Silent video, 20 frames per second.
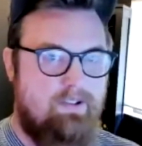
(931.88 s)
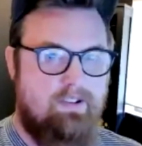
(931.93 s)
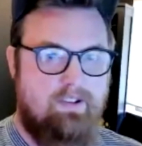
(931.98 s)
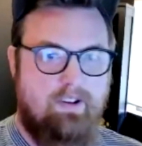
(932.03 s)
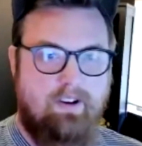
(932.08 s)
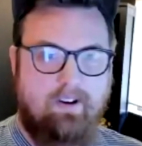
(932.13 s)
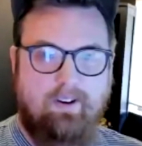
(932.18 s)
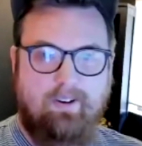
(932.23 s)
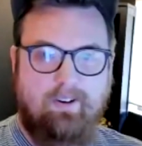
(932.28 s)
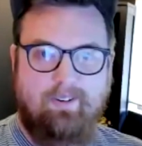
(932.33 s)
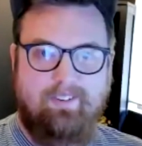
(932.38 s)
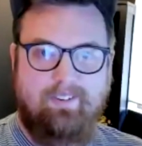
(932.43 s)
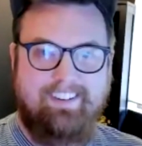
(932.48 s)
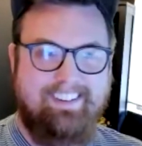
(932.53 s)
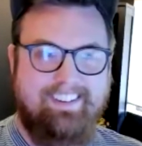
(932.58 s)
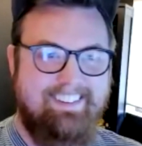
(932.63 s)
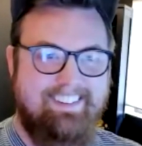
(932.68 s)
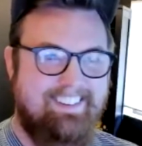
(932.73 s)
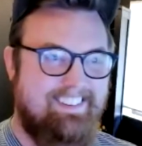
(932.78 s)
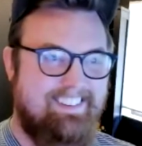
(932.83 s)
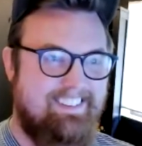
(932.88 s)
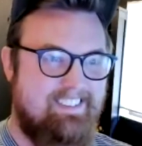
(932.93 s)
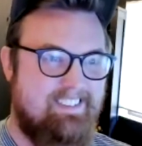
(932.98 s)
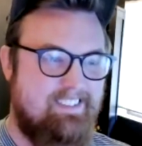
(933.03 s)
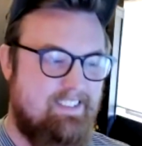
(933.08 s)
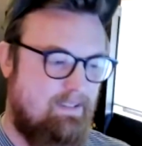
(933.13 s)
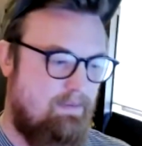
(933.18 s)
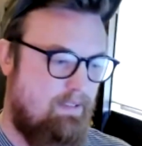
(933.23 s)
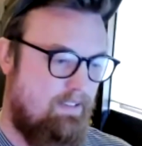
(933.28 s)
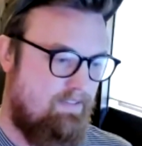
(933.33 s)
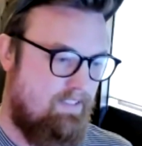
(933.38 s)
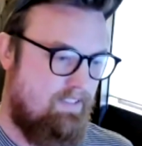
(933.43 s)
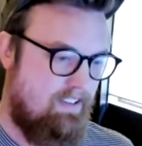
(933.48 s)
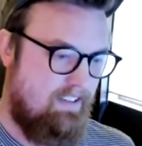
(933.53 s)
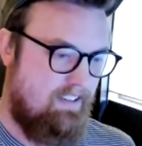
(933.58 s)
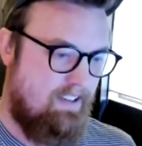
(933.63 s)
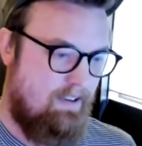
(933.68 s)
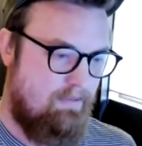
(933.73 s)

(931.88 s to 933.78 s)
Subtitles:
show, this is going to be fun.